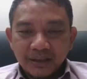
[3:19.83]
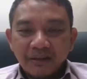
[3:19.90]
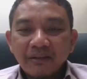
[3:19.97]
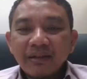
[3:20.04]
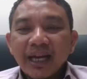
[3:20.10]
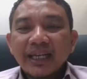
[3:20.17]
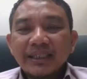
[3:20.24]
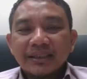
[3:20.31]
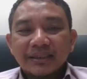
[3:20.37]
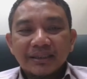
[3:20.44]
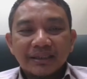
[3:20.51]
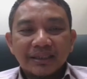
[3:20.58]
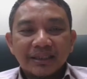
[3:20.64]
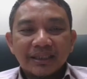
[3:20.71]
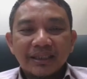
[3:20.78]
All right,
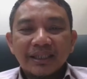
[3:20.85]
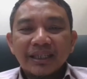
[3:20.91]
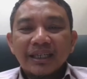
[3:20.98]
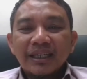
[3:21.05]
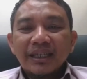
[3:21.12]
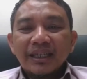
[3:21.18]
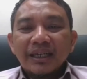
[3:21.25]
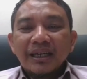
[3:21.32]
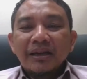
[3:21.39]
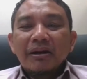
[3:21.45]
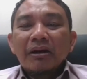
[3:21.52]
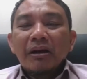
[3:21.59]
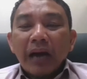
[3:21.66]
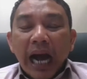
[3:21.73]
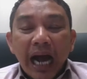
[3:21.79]

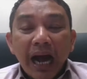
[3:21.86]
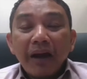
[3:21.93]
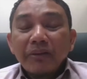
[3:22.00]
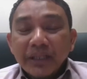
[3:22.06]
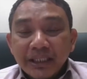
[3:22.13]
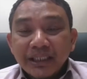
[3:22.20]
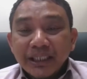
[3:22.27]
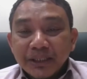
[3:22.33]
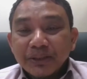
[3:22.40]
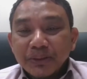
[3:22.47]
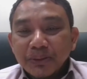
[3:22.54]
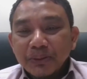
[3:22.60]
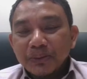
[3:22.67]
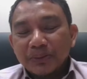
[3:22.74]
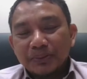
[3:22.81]
how is it
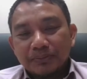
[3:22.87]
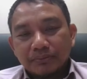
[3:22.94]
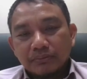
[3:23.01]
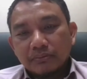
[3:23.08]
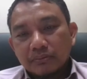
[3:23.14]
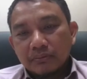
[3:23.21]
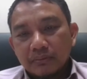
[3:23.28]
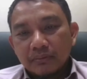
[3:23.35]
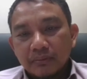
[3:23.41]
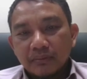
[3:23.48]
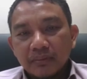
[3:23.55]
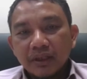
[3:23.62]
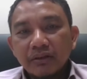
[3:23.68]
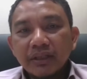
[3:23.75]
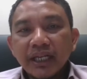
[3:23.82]
so?
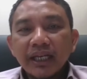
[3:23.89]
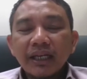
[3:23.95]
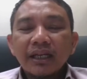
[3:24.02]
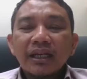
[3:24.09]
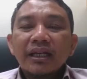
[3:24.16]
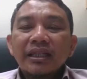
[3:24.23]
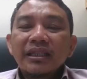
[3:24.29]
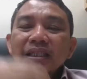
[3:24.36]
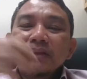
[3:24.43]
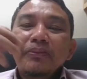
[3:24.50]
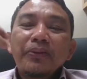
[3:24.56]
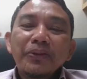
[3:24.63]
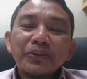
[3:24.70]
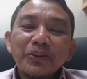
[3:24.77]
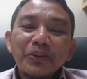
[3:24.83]
Okay, the
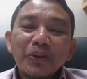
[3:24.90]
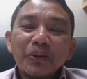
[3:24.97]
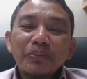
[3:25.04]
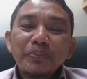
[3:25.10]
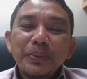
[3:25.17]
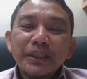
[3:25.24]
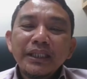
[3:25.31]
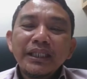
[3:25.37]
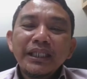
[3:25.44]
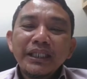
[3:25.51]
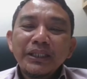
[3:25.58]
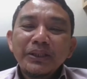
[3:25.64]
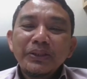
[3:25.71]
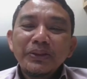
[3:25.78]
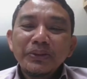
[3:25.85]
photocopy
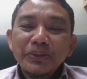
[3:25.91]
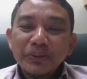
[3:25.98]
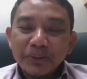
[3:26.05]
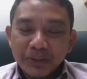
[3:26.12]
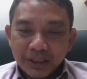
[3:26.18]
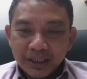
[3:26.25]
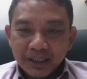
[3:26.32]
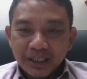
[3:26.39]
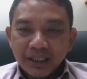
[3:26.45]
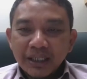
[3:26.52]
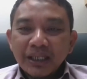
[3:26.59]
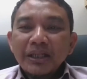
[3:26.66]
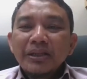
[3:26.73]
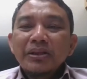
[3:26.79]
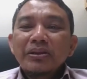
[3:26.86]
is used
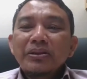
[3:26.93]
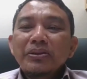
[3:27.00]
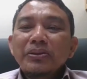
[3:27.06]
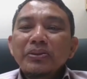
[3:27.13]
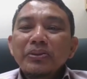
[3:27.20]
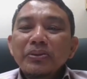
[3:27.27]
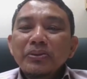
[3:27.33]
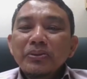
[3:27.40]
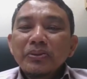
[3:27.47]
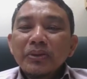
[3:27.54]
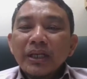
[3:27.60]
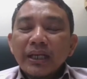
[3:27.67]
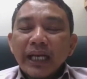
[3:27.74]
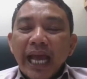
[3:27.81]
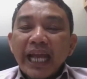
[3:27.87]
to
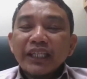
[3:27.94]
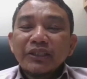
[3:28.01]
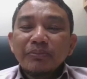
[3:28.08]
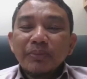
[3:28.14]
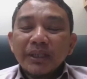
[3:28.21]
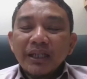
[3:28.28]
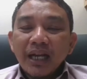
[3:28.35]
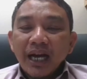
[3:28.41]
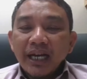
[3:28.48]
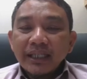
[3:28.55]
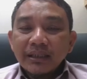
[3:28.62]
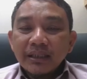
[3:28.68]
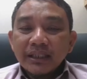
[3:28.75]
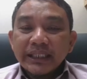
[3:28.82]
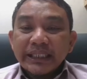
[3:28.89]
expedite
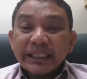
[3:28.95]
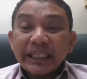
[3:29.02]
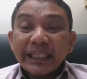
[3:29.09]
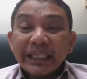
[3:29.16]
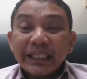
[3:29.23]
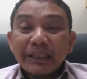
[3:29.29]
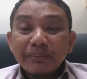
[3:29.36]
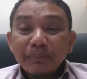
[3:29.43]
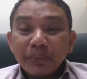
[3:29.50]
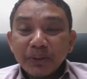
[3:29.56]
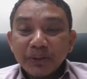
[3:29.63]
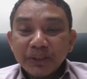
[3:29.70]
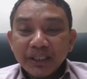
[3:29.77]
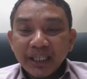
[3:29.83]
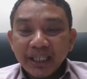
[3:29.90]
certain
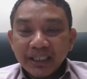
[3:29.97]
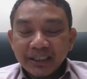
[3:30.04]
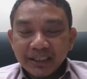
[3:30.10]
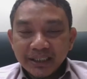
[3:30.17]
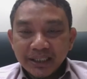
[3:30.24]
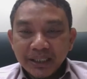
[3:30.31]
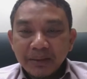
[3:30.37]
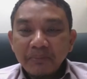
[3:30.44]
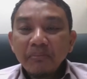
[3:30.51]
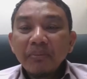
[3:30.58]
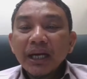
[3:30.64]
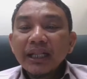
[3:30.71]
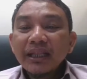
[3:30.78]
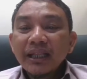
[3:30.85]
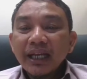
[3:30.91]
process,
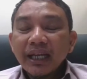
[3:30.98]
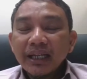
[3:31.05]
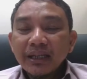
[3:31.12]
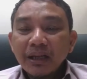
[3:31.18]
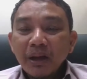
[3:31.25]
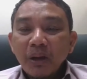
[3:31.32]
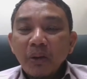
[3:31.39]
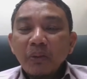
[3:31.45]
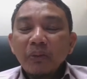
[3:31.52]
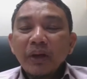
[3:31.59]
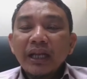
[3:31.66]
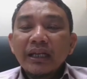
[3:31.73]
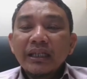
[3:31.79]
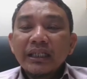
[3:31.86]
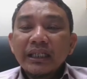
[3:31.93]
but then
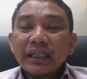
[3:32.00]
when